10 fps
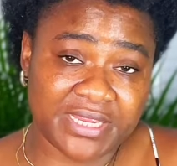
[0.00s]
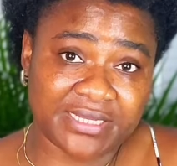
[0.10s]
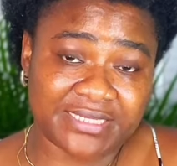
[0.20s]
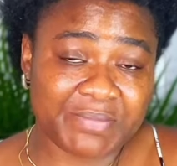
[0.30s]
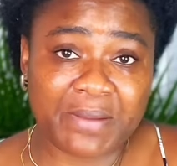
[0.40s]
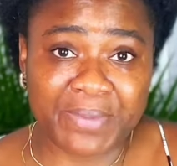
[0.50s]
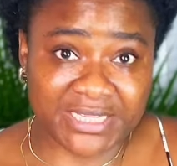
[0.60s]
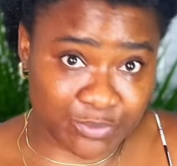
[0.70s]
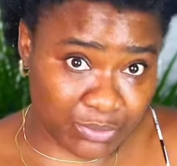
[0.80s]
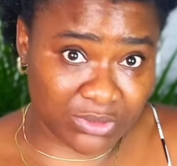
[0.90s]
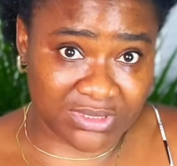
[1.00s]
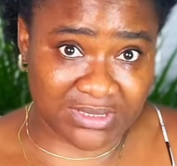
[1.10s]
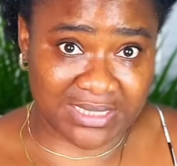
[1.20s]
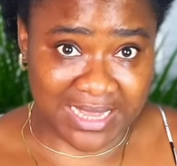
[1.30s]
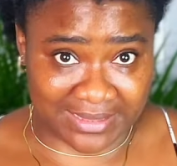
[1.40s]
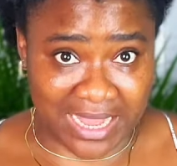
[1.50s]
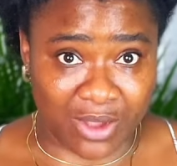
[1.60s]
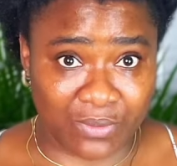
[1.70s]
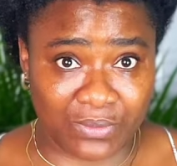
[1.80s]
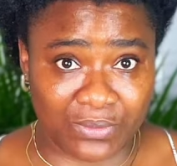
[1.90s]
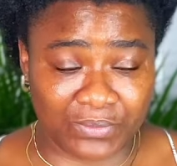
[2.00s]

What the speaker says: German passport now,